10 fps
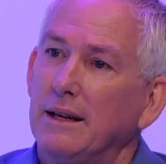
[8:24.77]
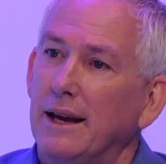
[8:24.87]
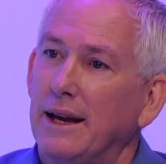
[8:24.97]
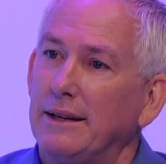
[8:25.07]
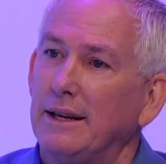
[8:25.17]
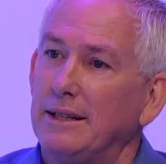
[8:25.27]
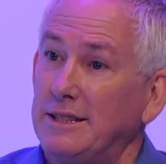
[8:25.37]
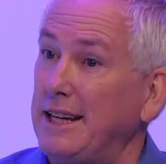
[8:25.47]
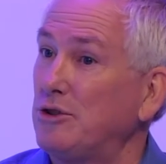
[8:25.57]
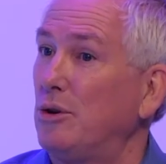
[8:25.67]
and
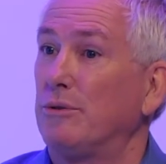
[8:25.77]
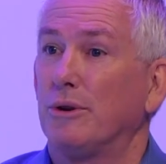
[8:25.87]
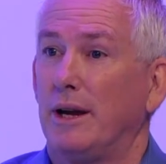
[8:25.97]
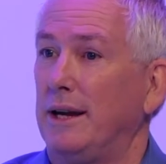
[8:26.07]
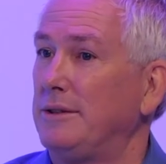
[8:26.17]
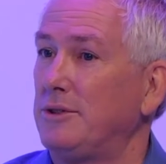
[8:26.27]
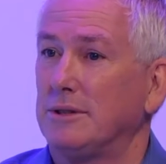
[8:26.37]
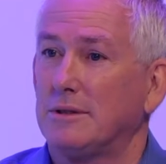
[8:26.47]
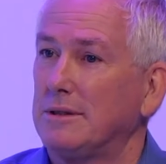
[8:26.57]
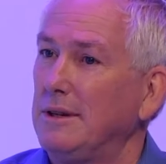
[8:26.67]
takes over and
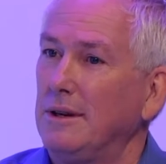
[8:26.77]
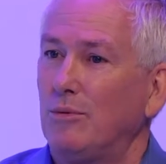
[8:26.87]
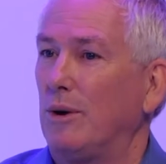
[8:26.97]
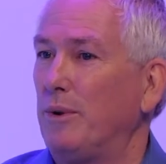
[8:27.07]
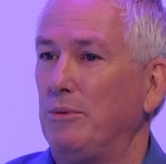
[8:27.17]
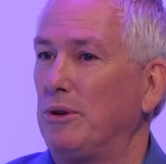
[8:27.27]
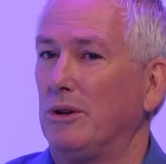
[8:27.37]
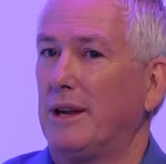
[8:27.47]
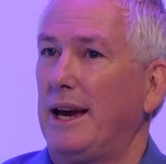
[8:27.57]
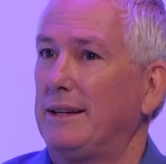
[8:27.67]
just what we would
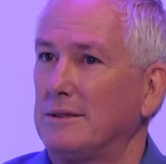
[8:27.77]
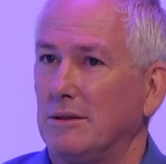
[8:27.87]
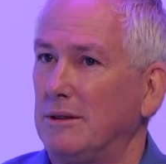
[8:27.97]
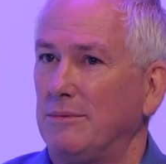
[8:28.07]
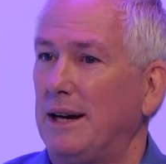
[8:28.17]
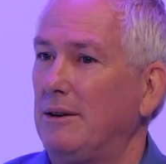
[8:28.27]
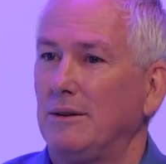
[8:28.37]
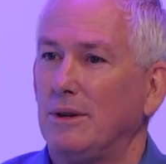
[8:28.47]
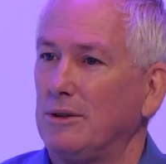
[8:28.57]
look at is go, wow,